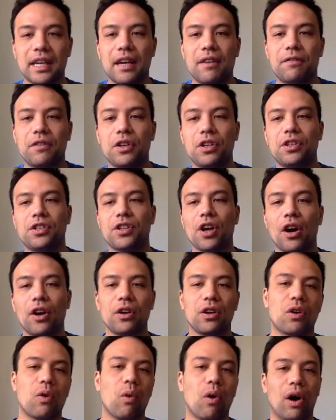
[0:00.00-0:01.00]
If you
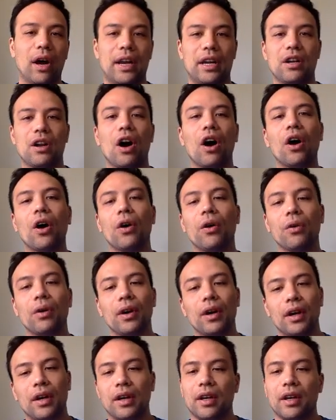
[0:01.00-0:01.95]
don't quite know